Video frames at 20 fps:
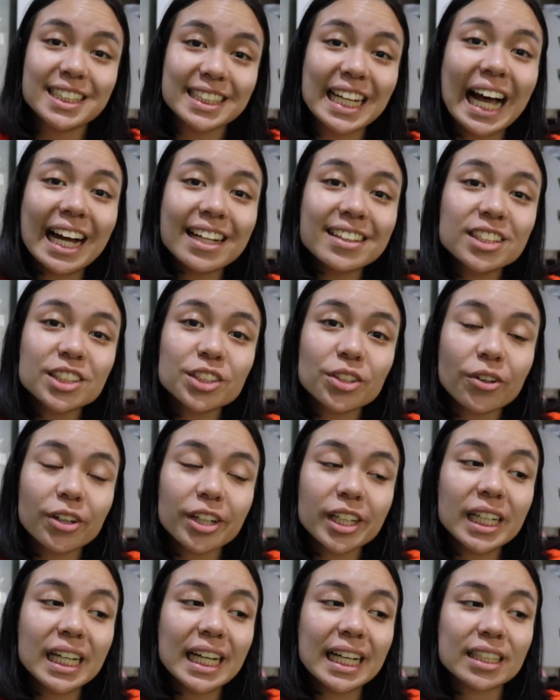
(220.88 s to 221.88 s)
sad
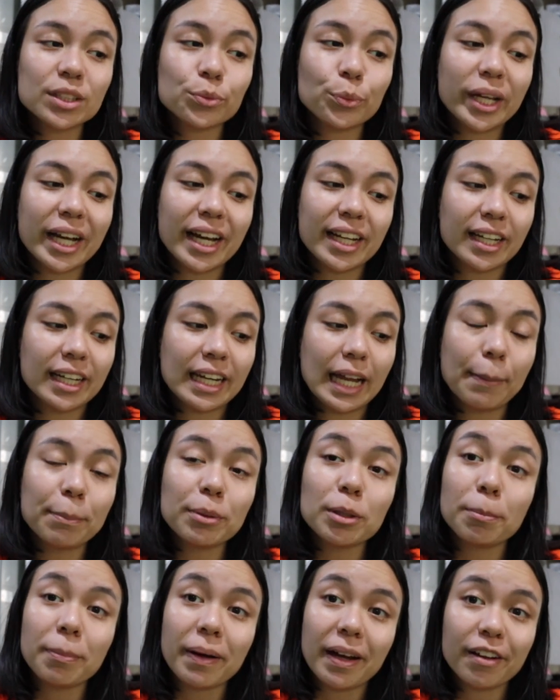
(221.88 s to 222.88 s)
story is we had an
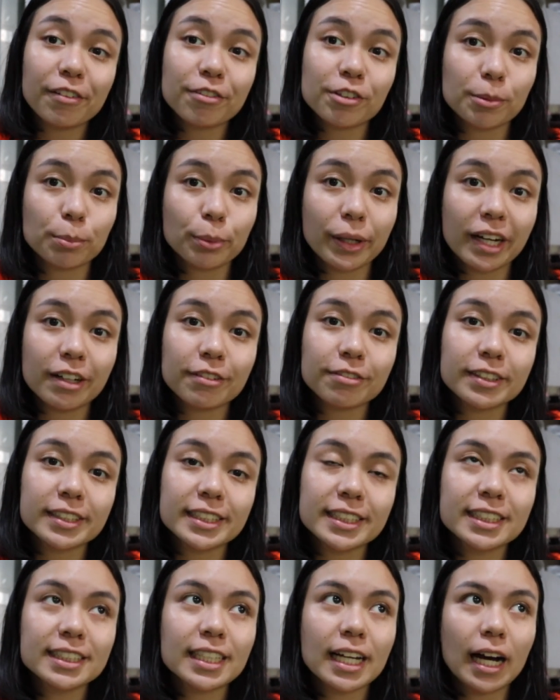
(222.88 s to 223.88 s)
apple pie for
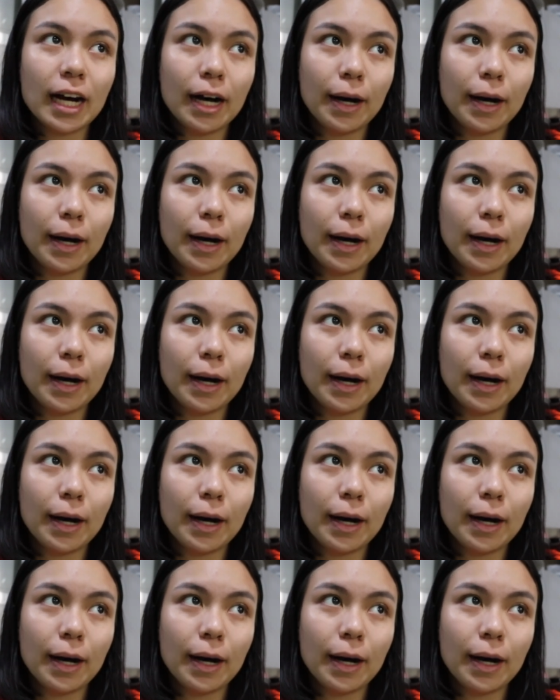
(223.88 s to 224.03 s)
breakfast,